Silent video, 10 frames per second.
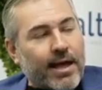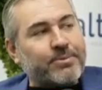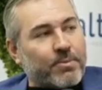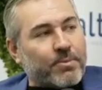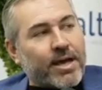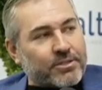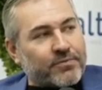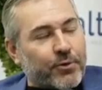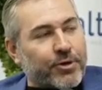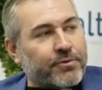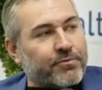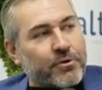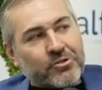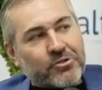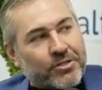optimized for
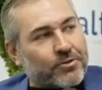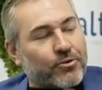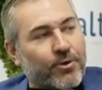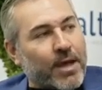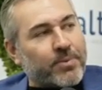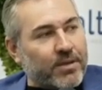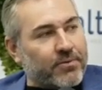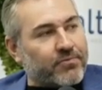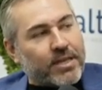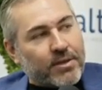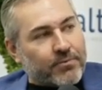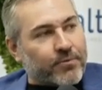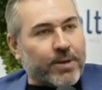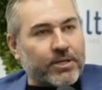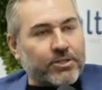conversion, crappy, fake
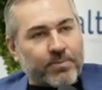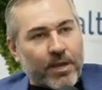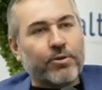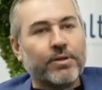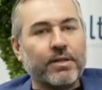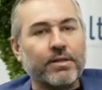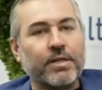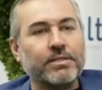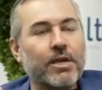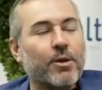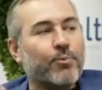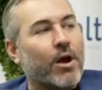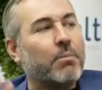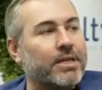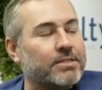information, pay-per-click leads
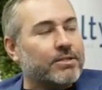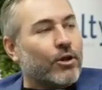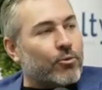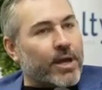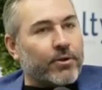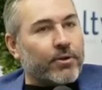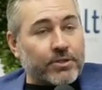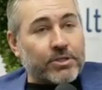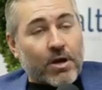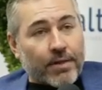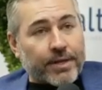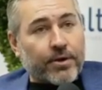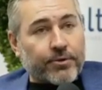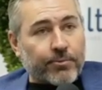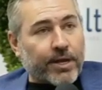probably is no better than just
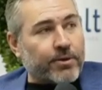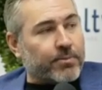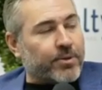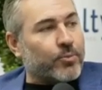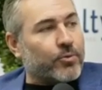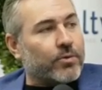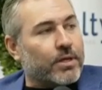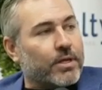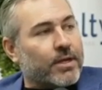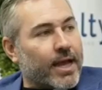calling 100 random people